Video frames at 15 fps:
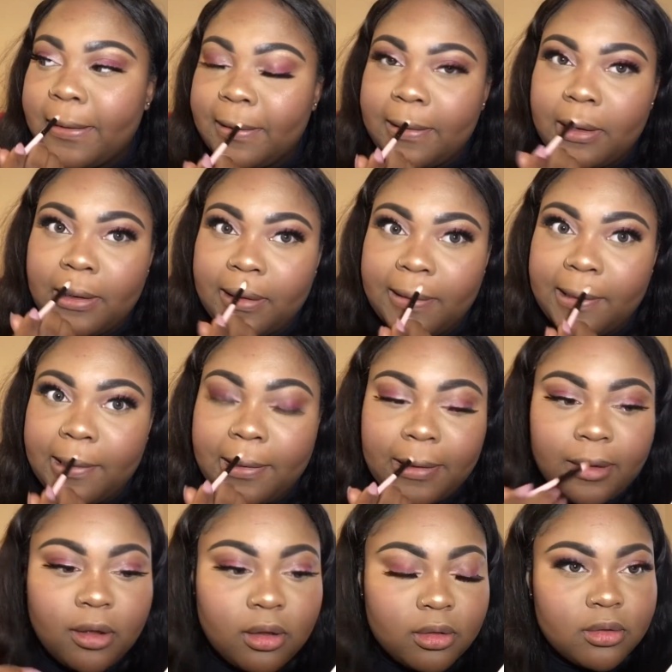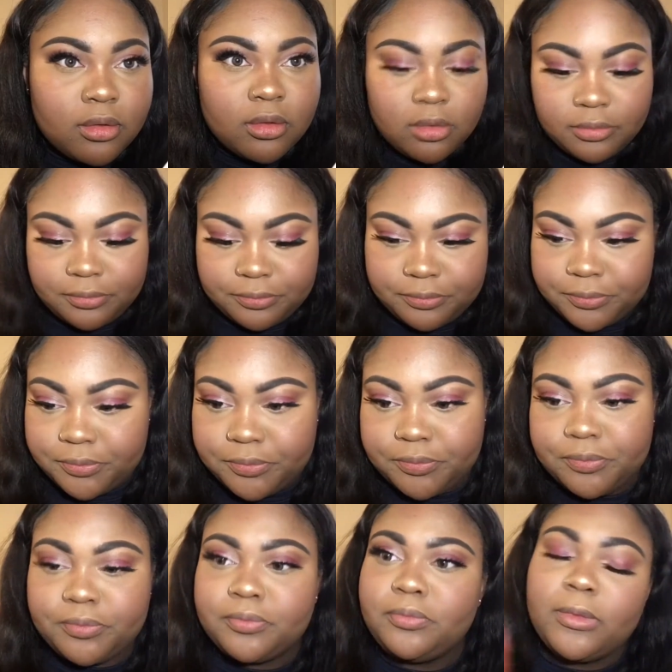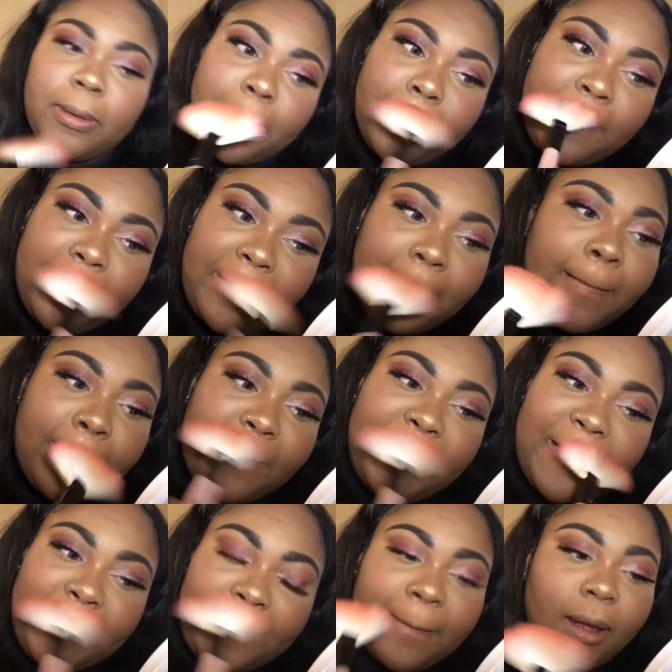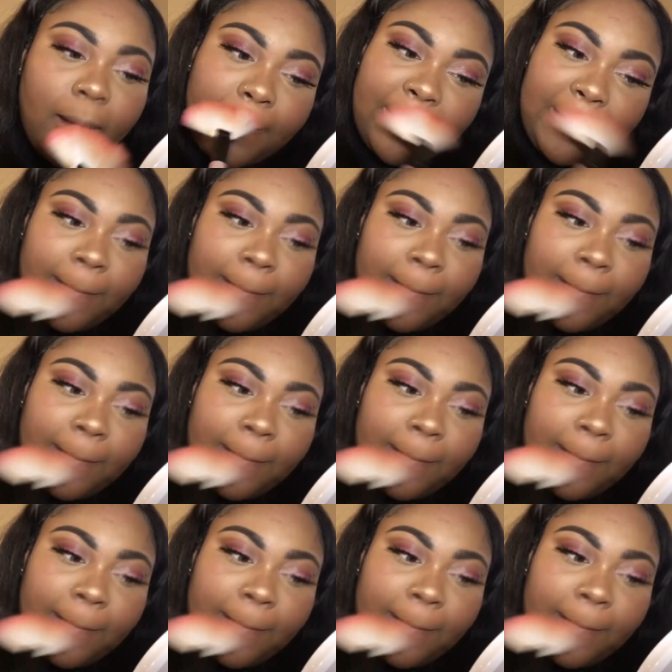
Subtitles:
And don't forget your lip. You gotta put a little highlight on the lip.